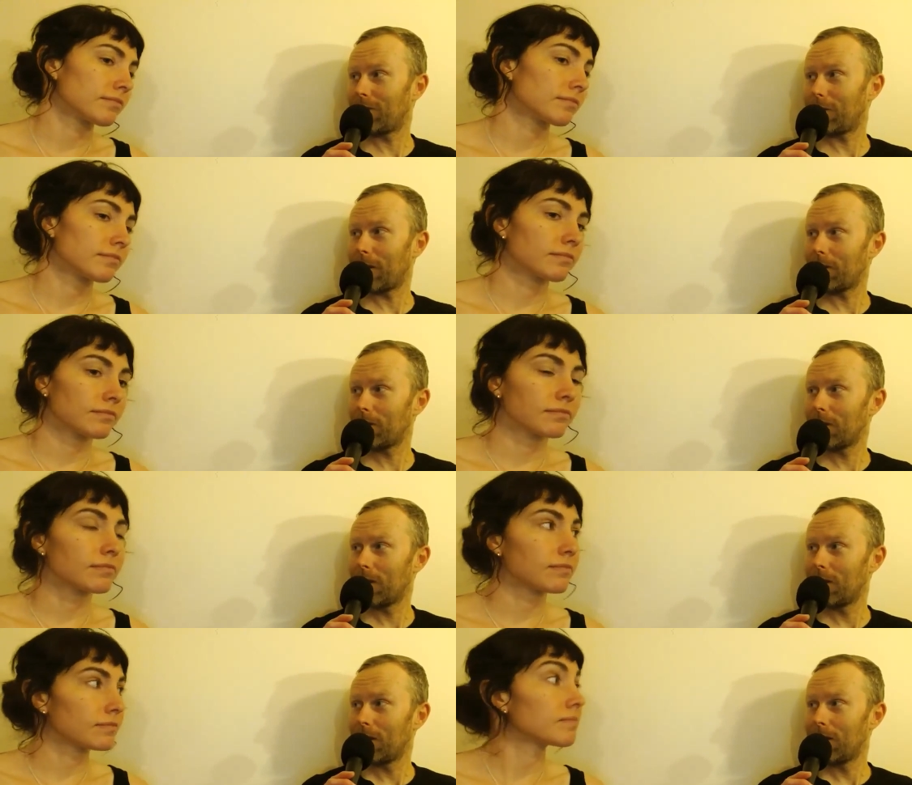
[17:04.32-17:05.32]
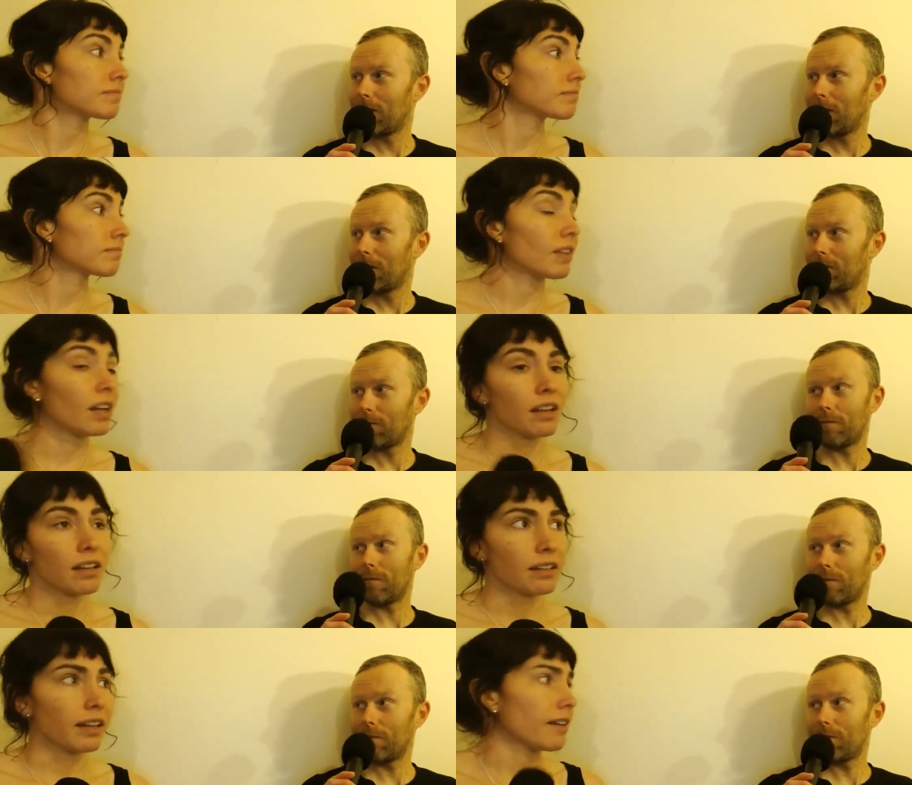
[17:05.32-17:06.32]
Speaker 1: 50 pounds
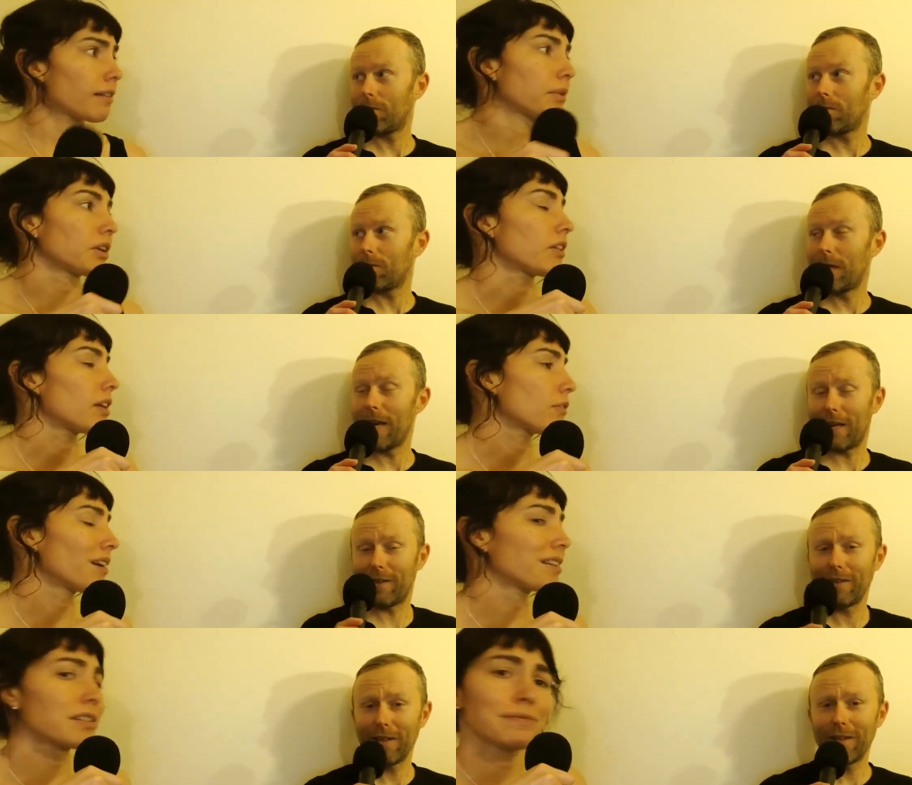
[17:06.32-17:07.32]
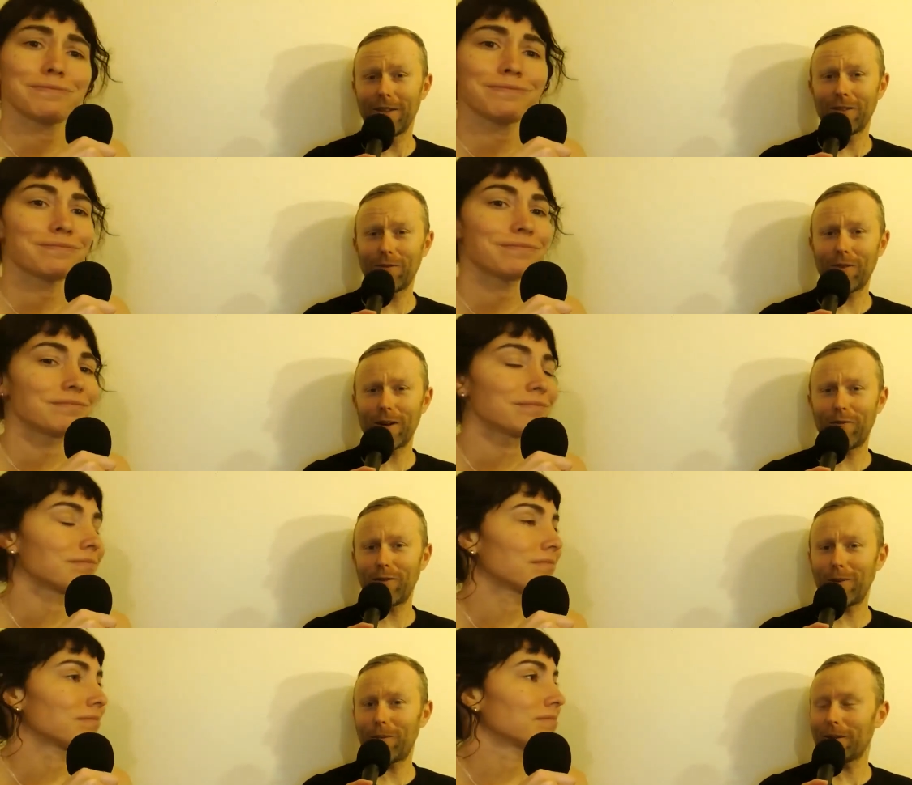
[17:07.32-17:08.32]
Speaker 2: yeah something to that yeah. effect
Speaker 1: so find a
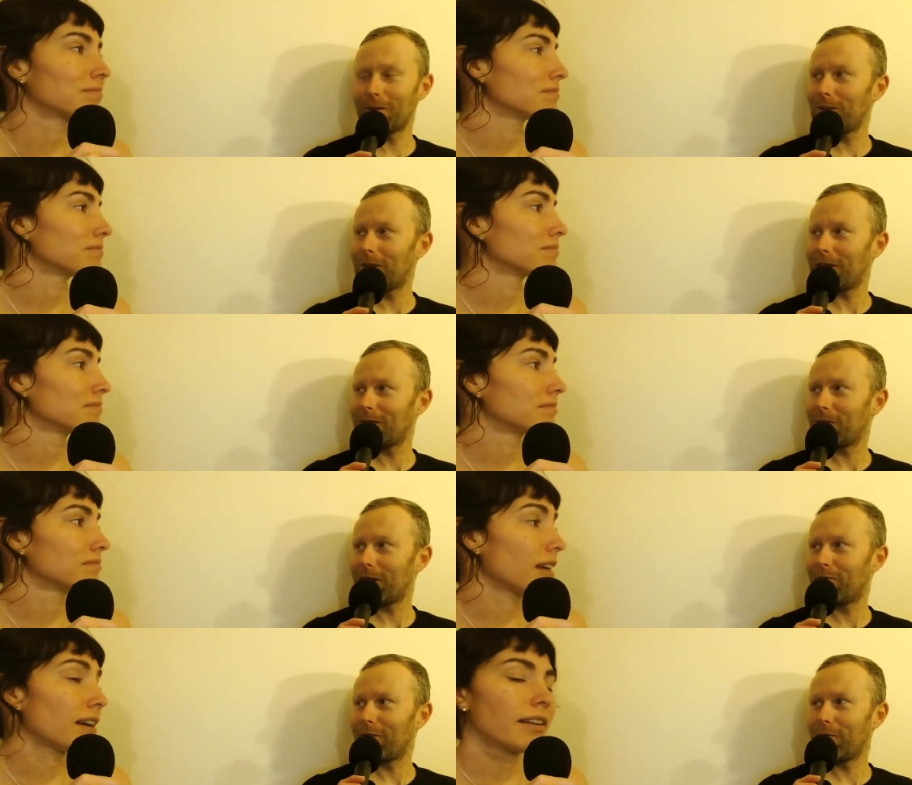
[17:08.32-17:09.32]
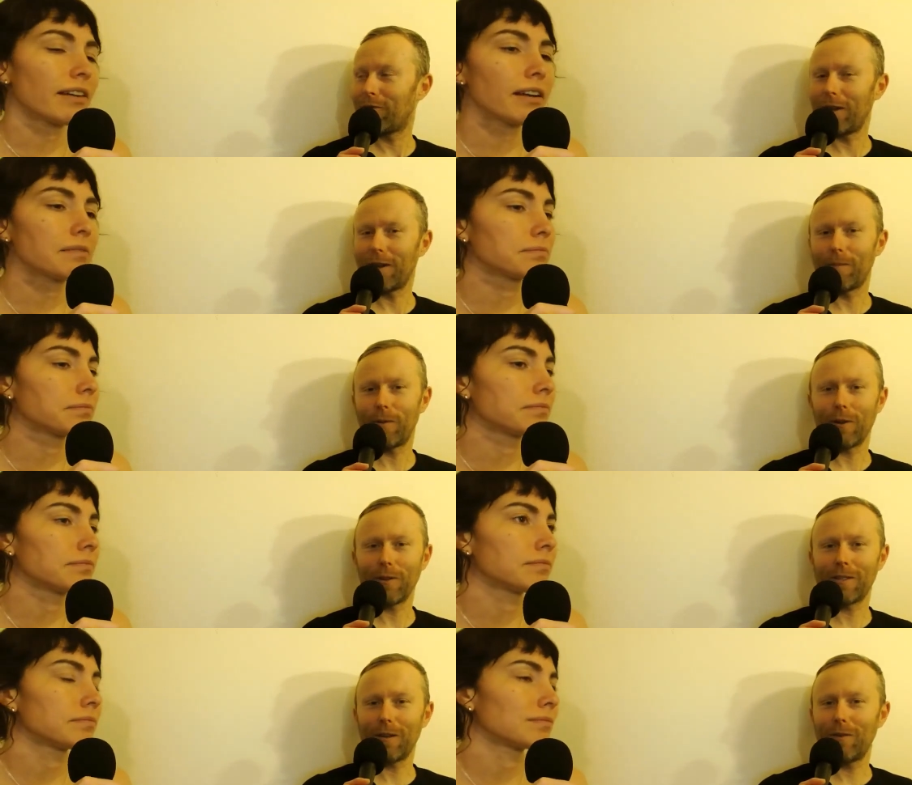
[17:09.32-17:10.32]
50 pound suitcase right yeah, fill, fill it up with all the
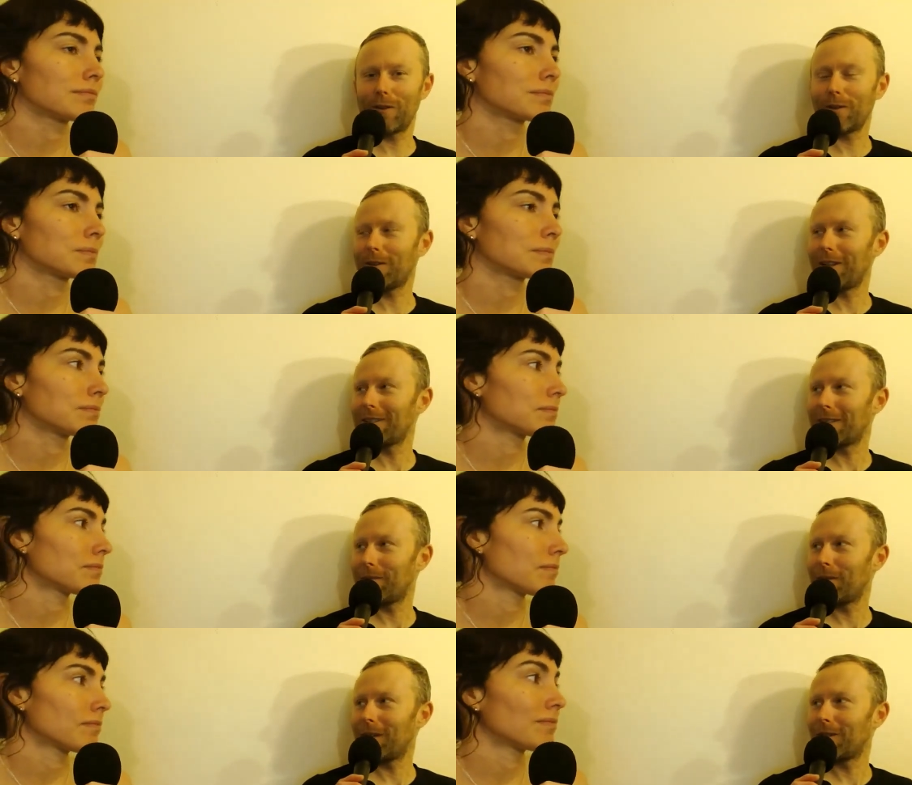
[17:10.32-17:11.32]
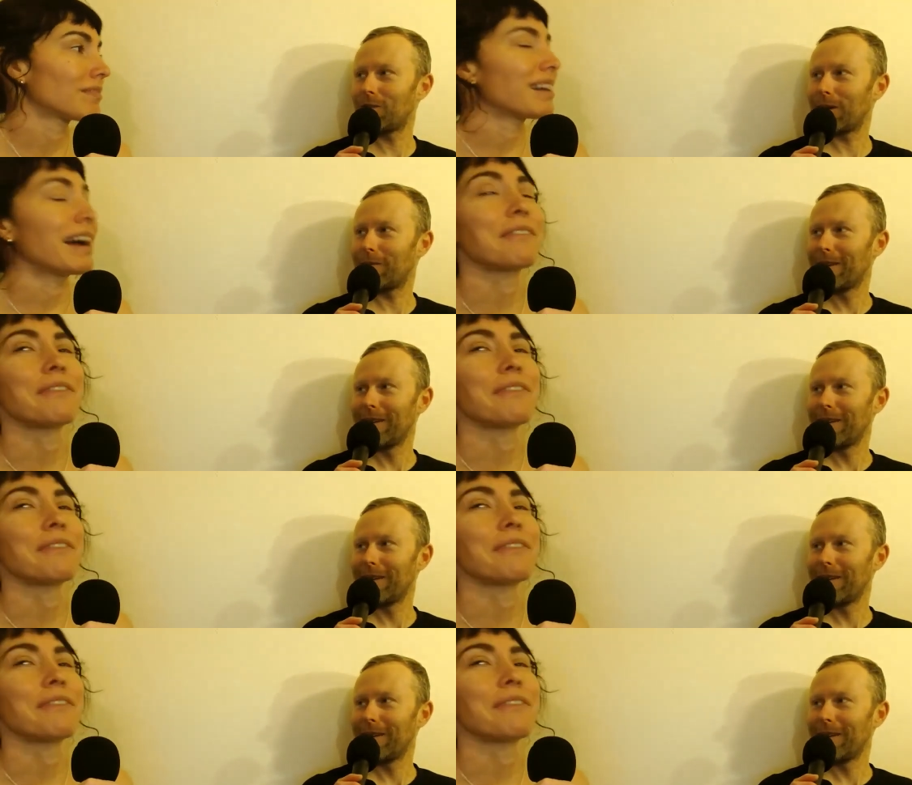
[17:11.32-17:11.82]
stuff you took last time you did a trip yeah,